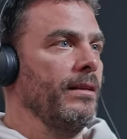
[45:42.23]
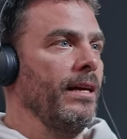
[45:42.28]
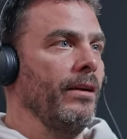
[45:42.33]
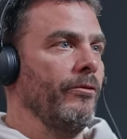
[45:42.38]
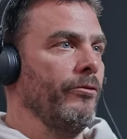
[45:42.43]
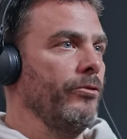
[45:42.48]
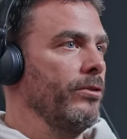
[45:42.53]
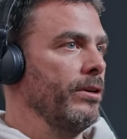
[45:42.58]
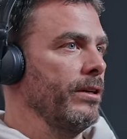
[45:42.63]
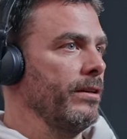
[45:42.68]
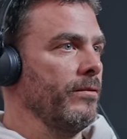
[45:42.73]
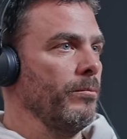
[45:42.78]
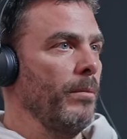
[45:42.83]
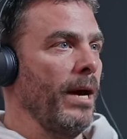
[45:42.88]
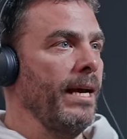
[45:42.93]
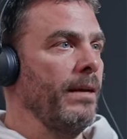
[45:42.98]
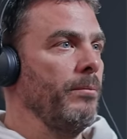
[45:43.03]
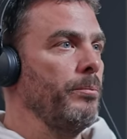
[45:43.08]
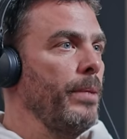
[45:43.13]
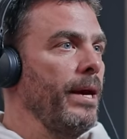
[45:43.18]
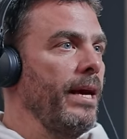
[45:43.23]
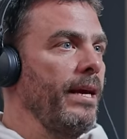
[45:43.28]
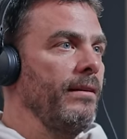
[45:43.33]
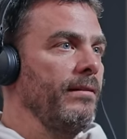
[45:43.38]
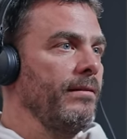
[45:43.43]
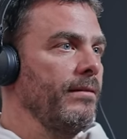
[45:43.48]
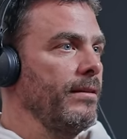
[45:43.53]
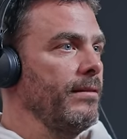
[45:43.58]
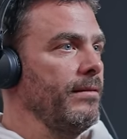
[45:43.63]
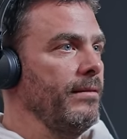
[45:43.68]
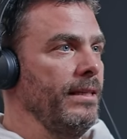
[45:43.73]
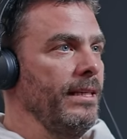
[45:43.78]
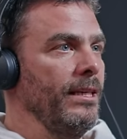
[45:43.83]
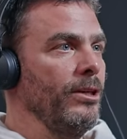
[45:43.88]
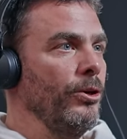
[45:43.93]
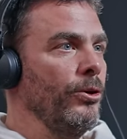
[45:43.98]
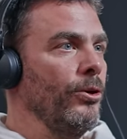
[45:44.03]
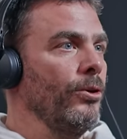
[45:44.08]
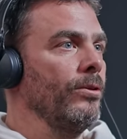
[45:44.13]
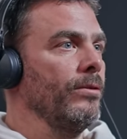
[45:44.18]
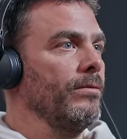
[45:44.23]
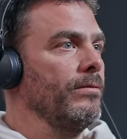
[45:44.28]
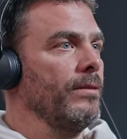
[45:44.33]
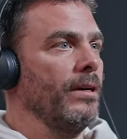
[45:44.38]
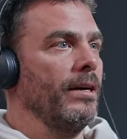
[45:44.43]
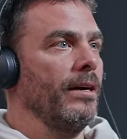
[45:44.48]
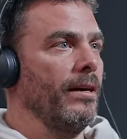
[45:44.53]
therefore it's mind based, it's ego.